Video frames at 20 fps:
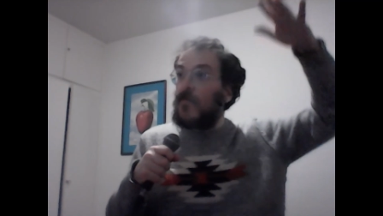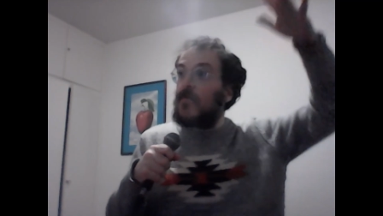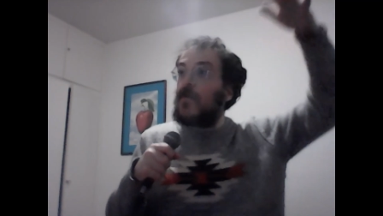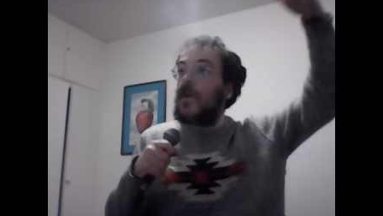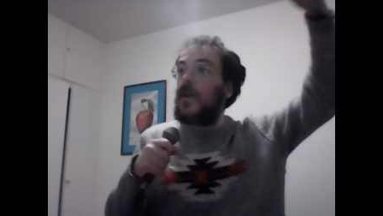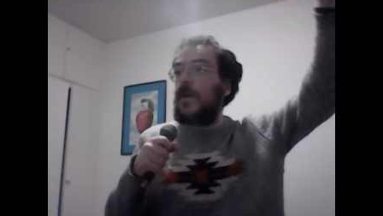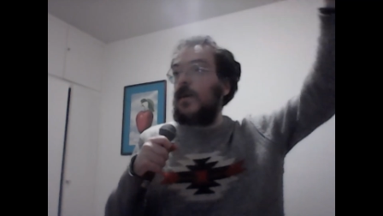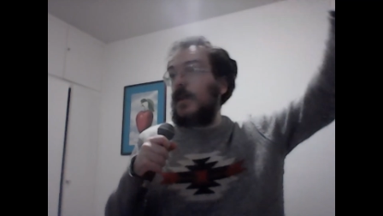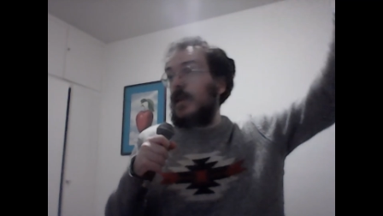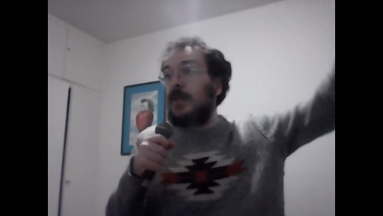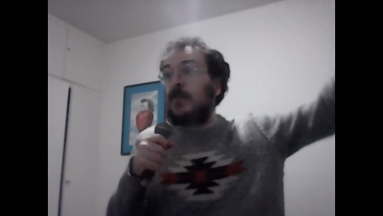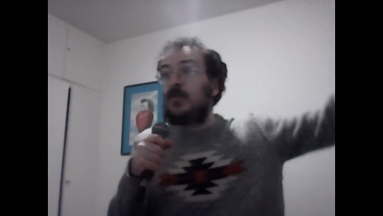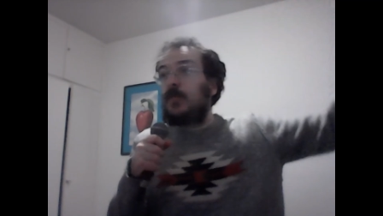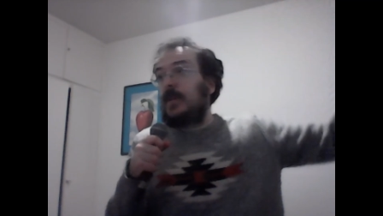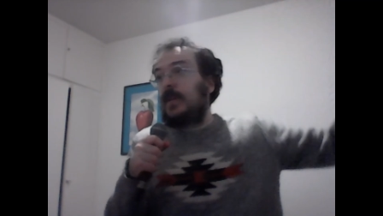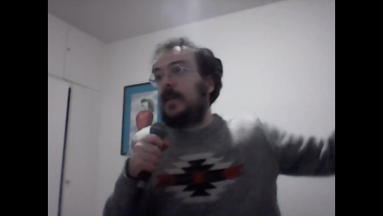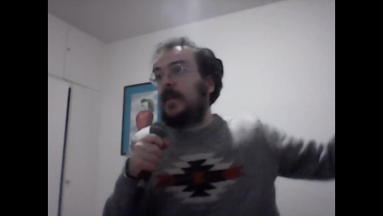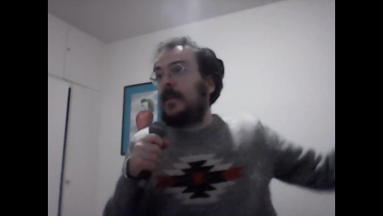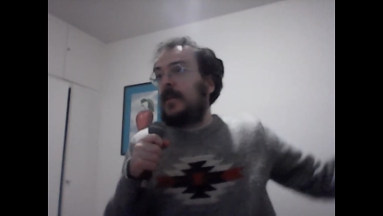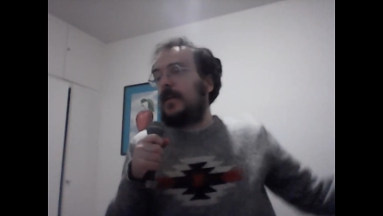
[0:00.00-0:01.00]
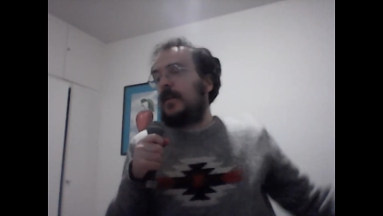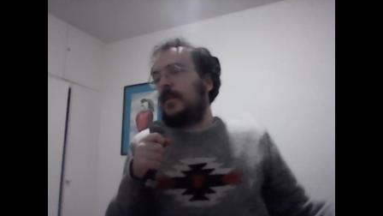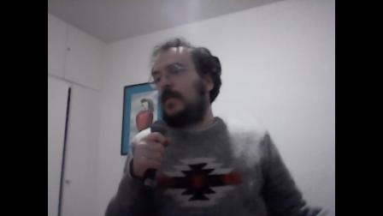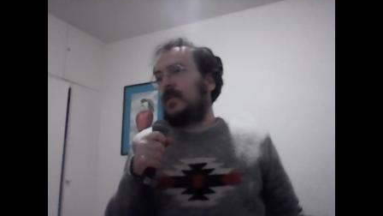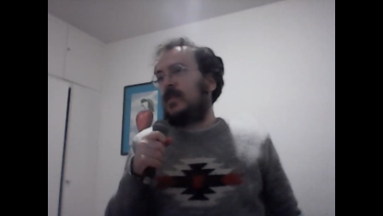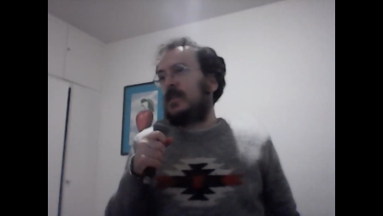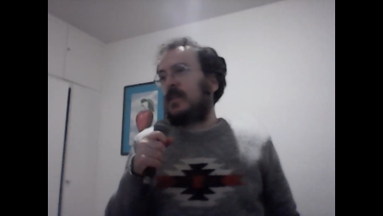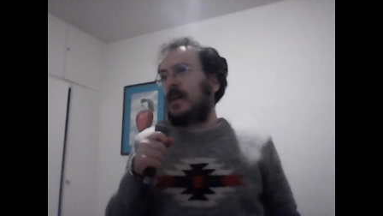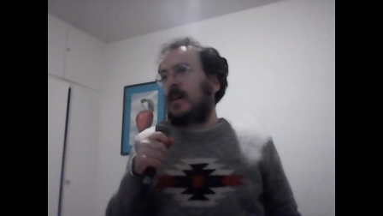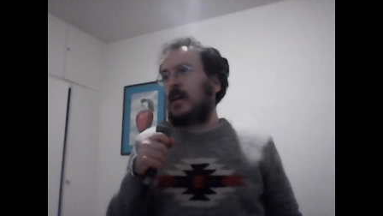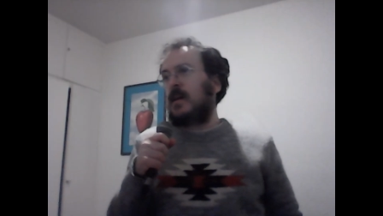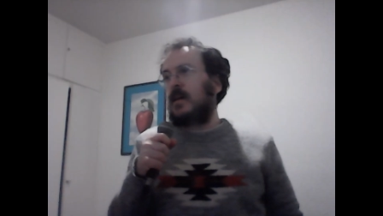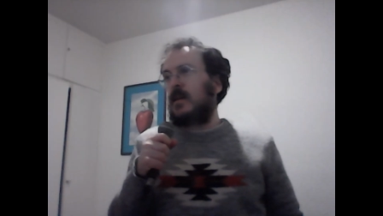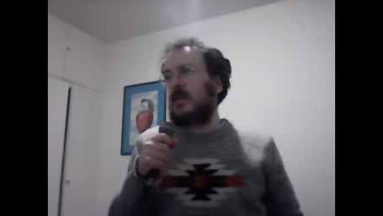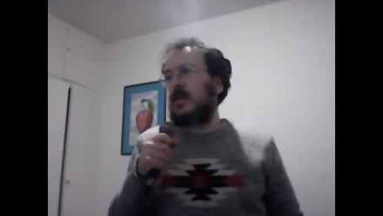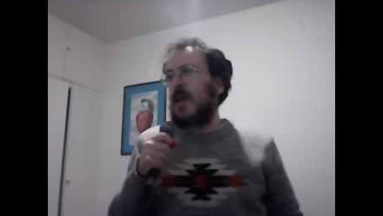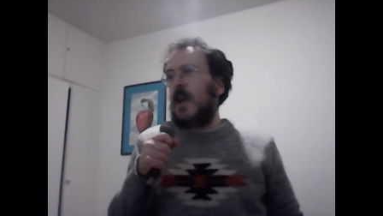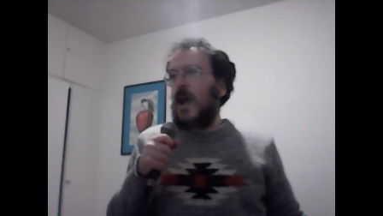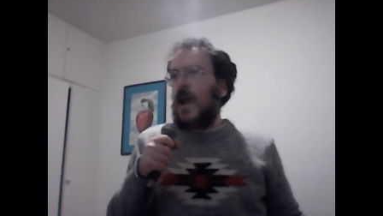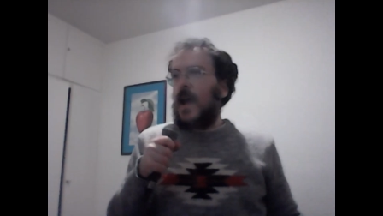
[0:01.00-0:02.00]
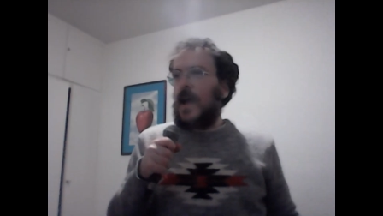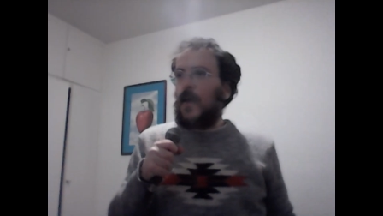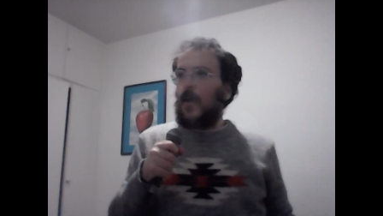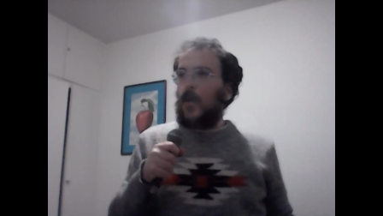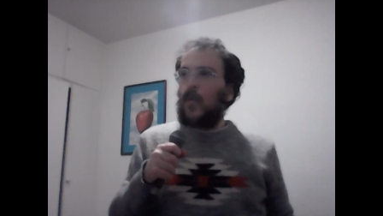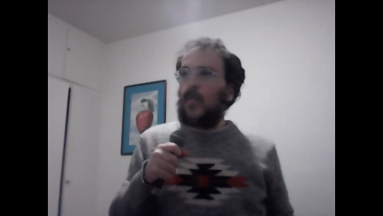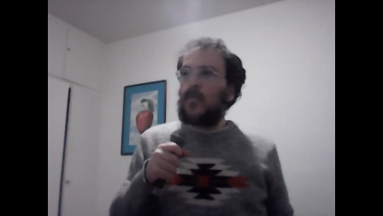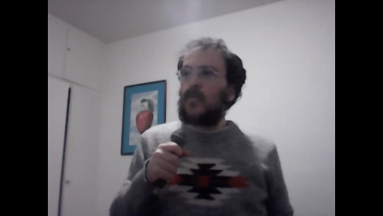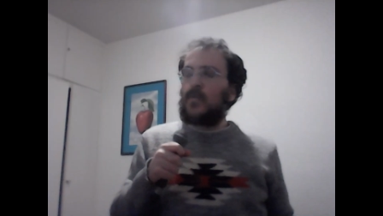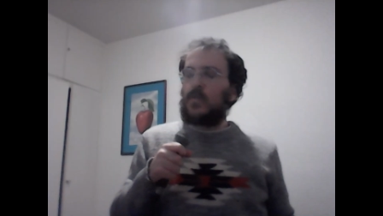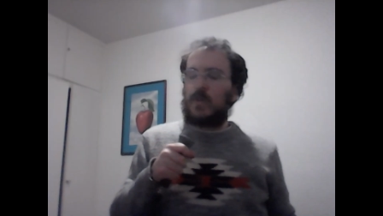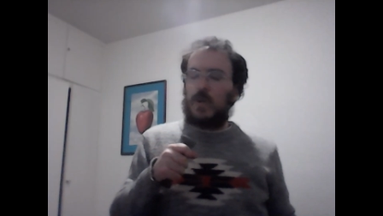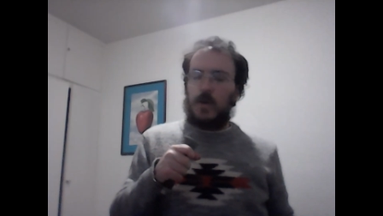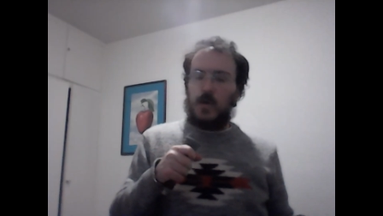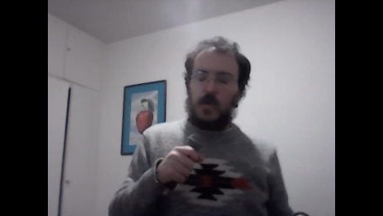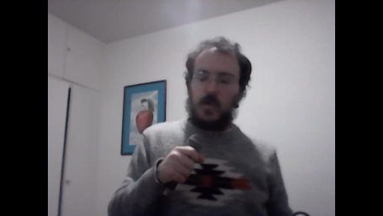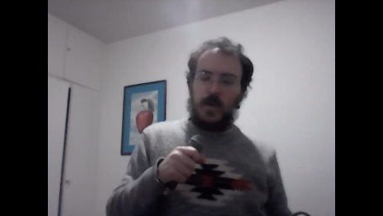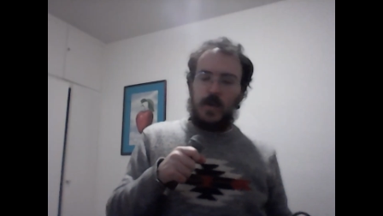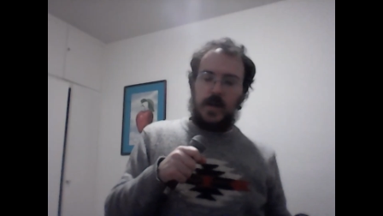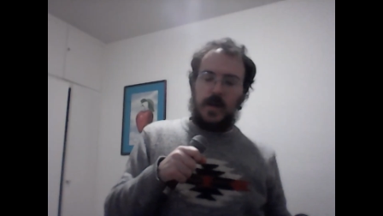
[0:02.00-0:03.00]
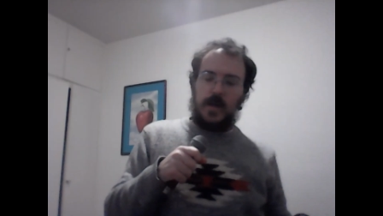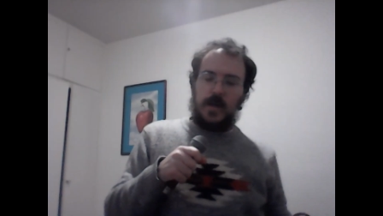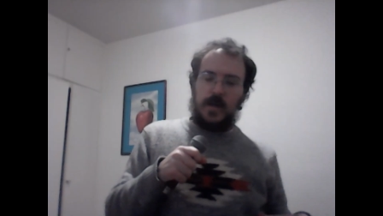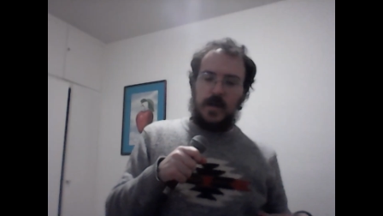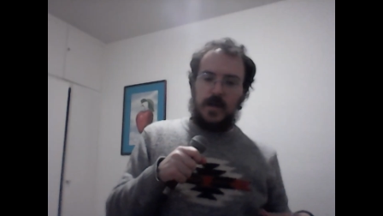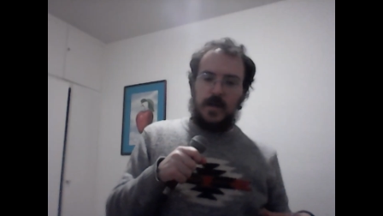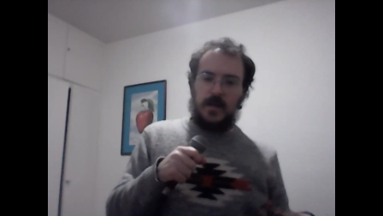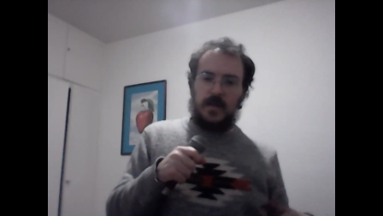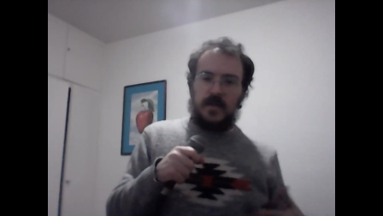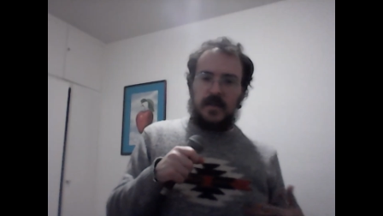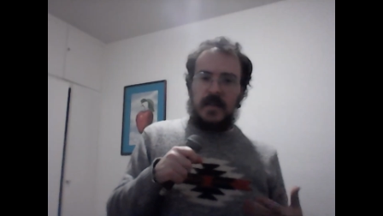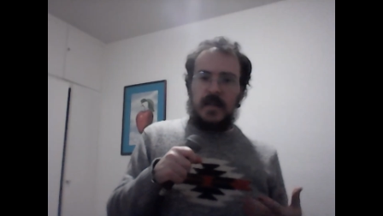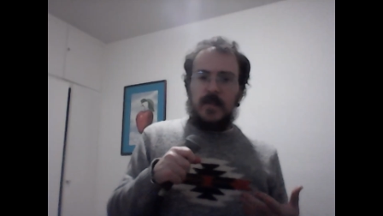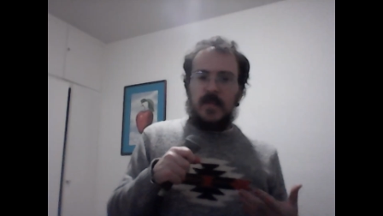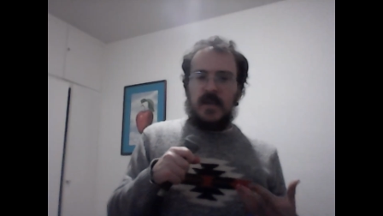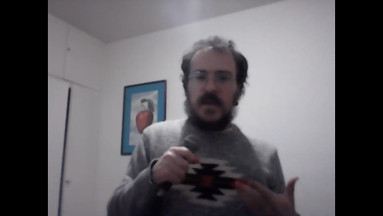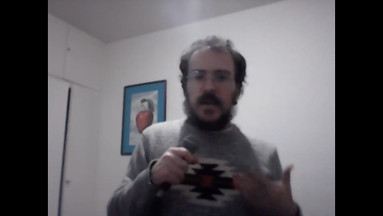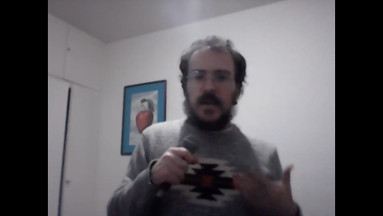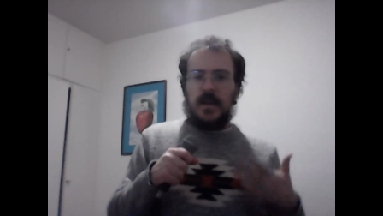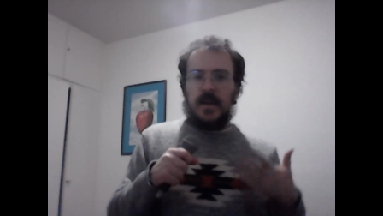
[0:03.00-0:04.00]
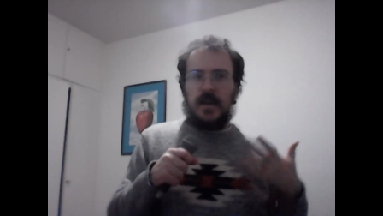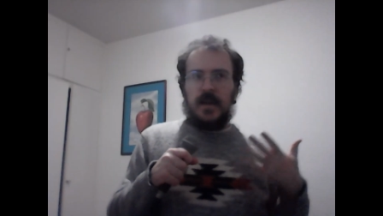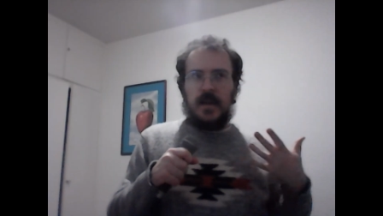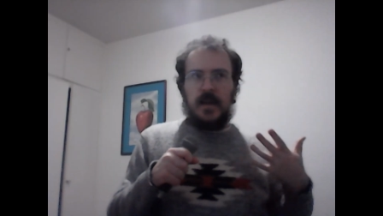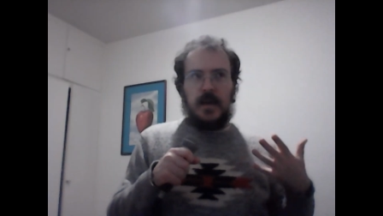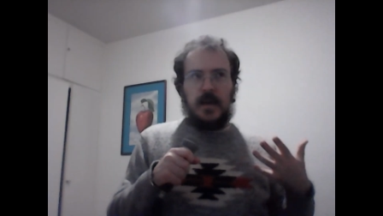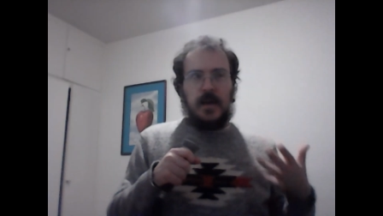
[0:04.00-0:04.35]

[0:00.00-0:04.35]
her, literally in the skies, and also seemingly